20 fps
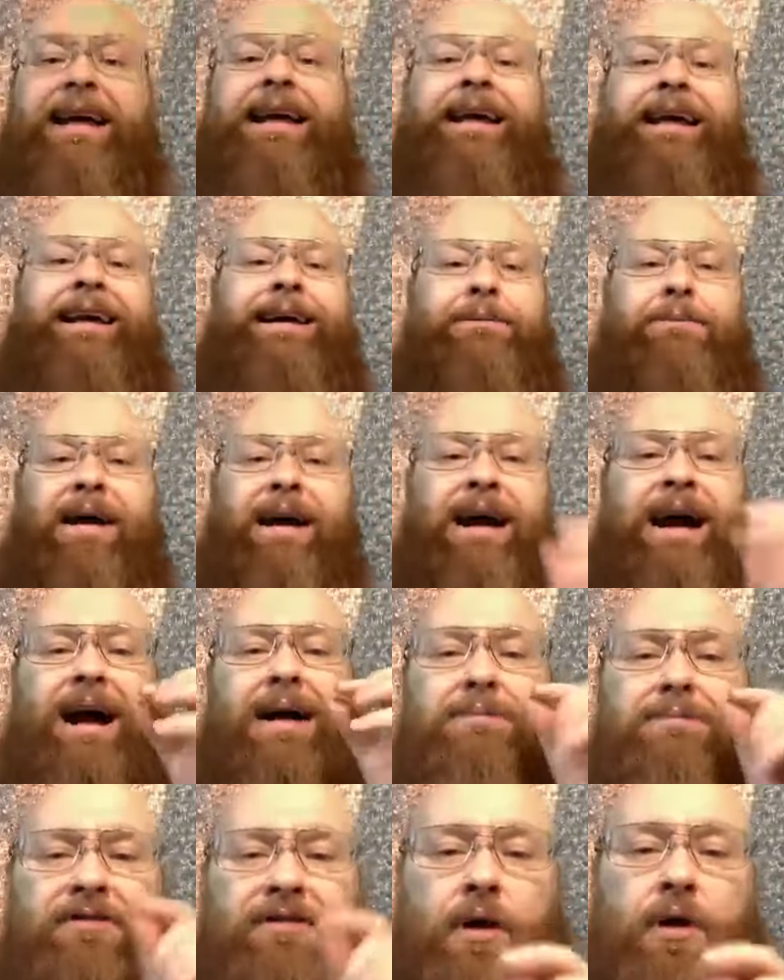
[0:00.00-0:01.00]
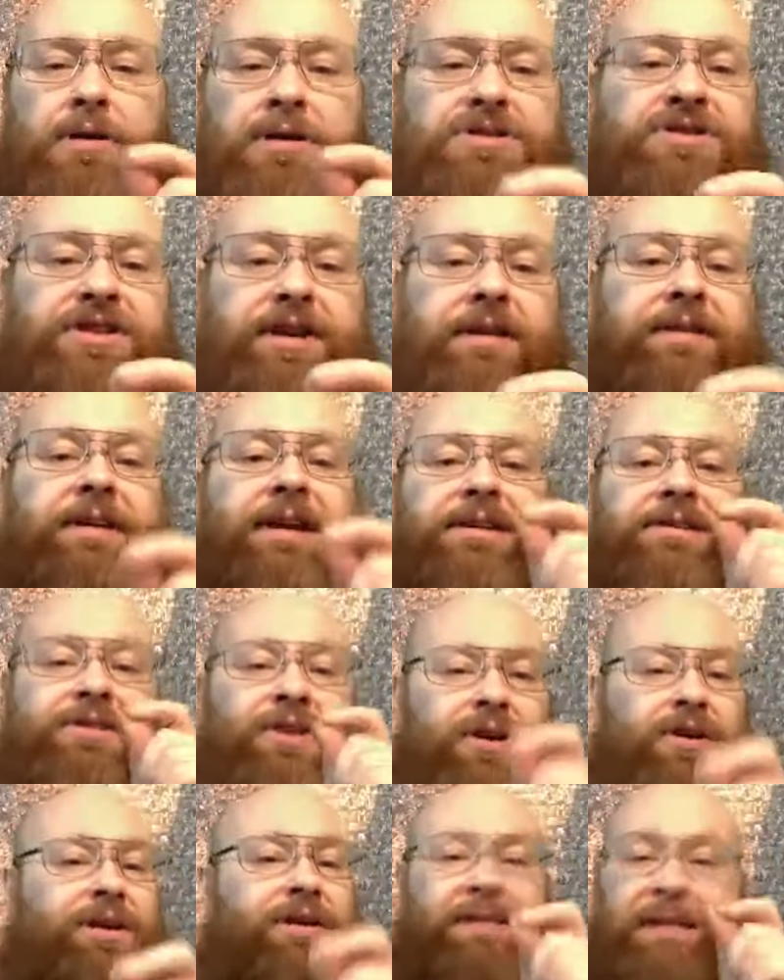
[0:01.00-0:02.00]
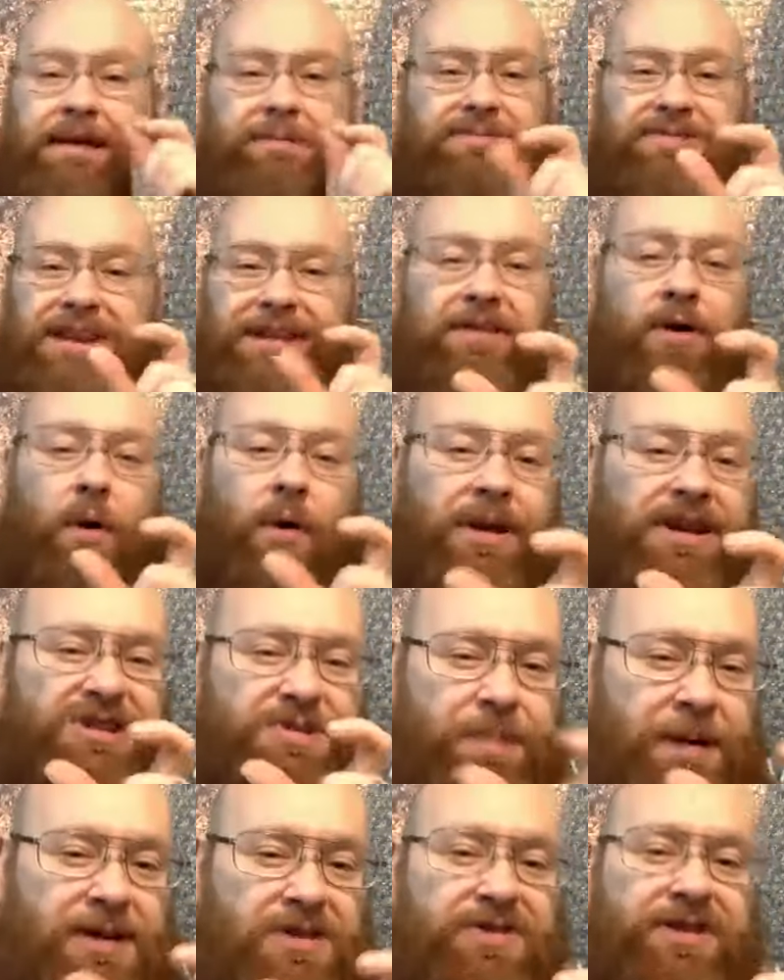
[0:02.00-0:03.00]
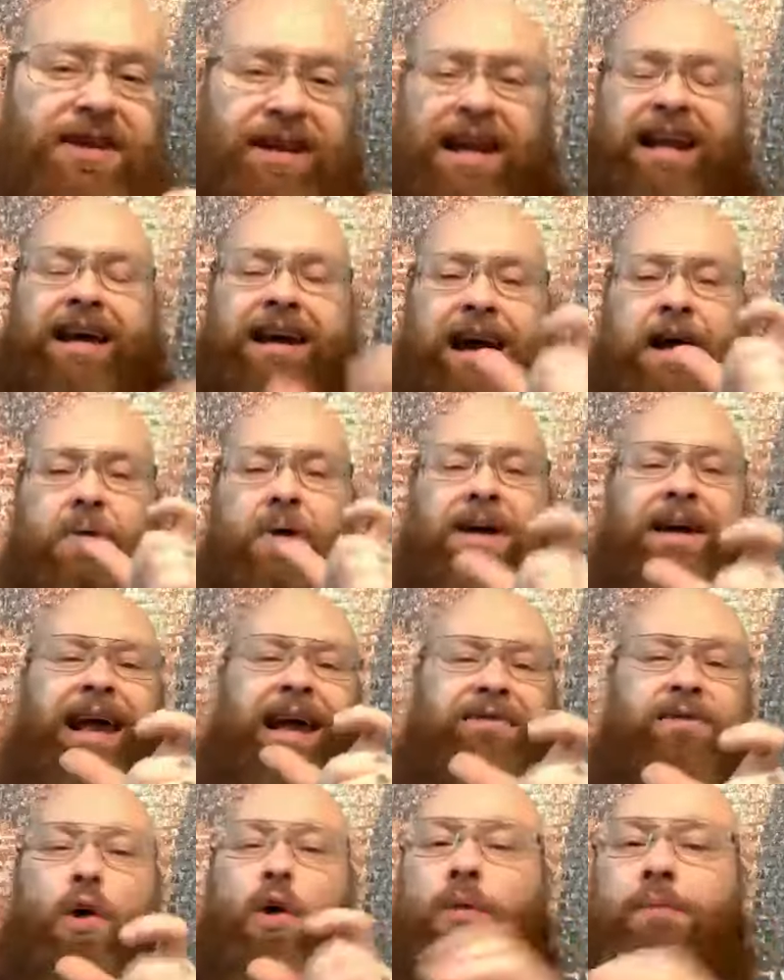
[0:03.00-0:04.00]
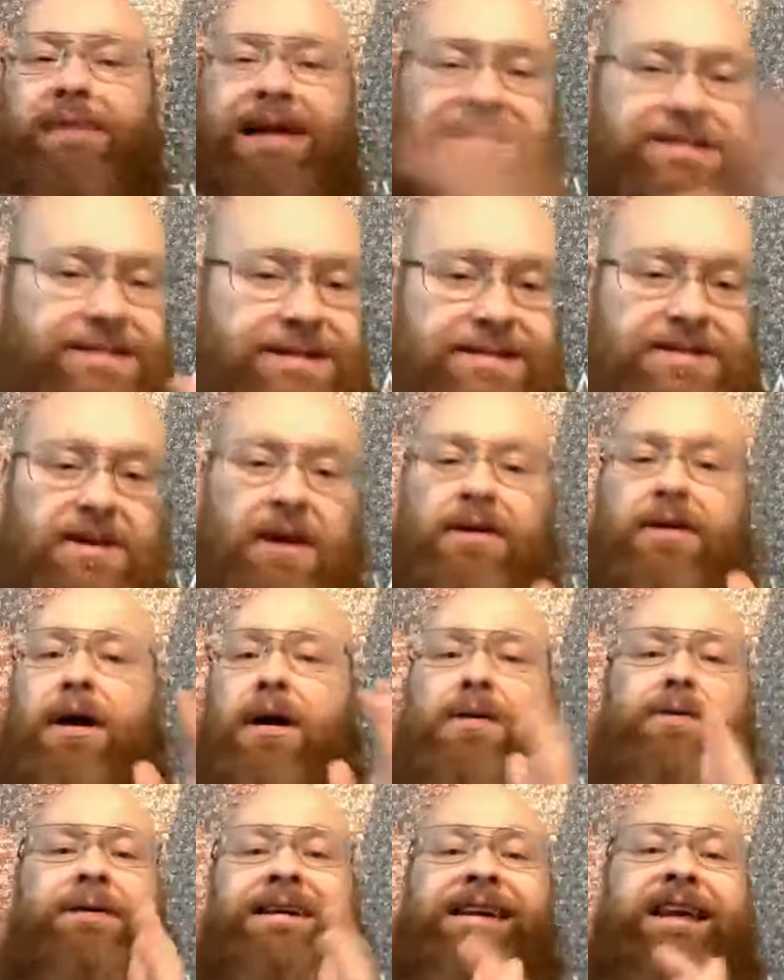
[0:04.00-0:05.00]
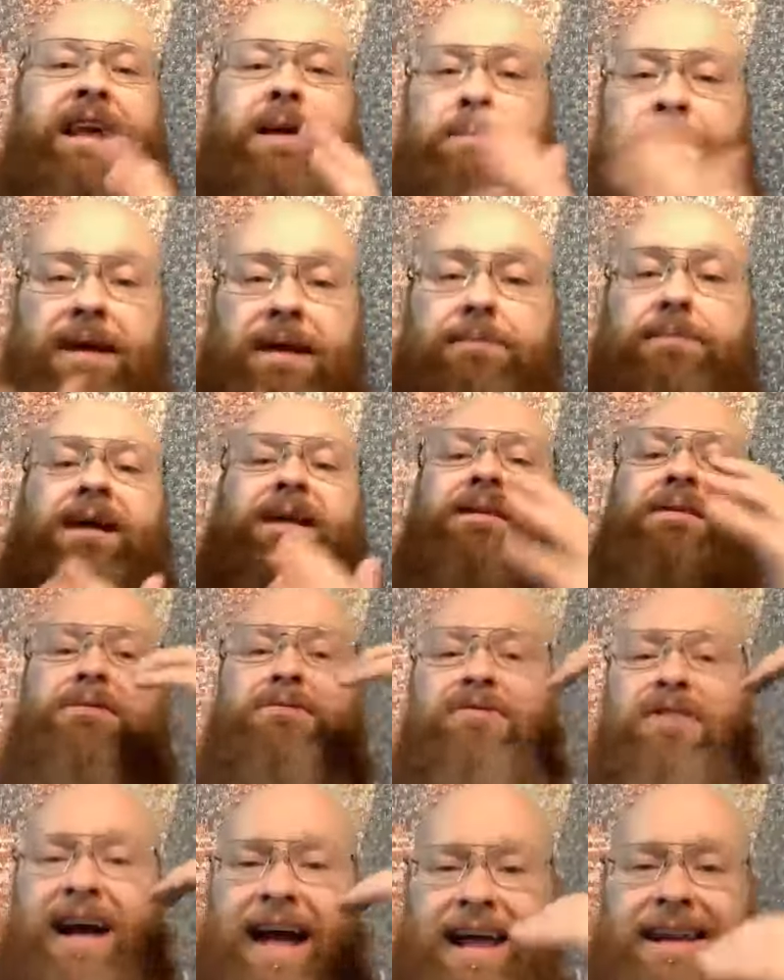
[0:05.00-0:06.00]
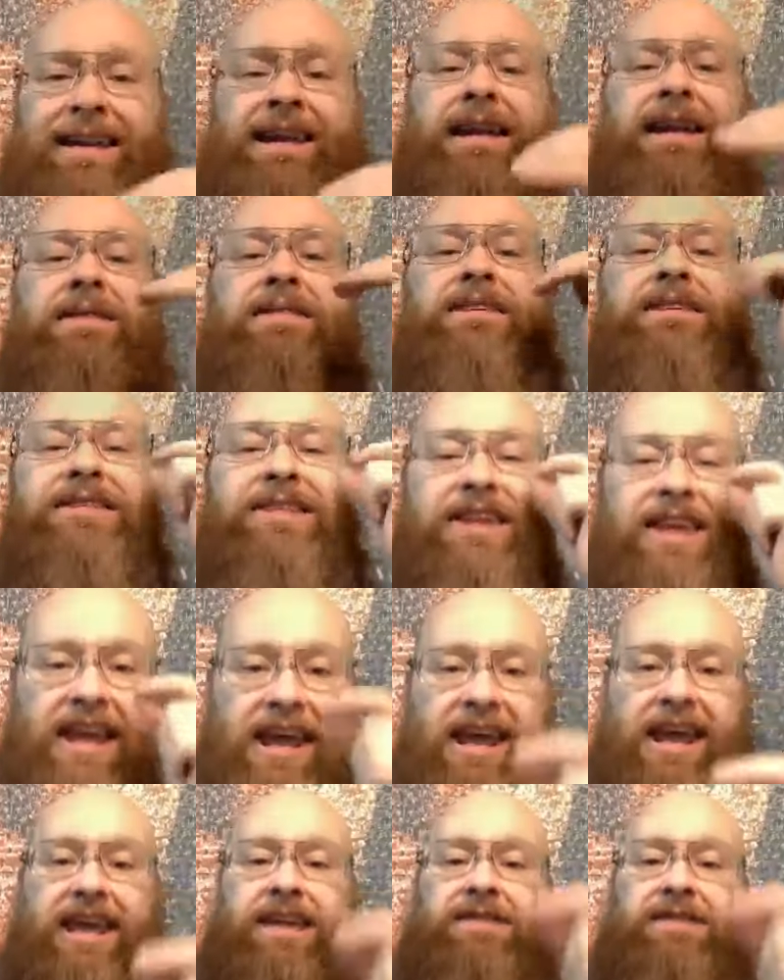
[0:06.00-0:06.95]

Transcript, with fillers: But I'm focused on they took, and that was like the Holy Spirit said, I want you to have a whole message on not only keeping, but finding the key to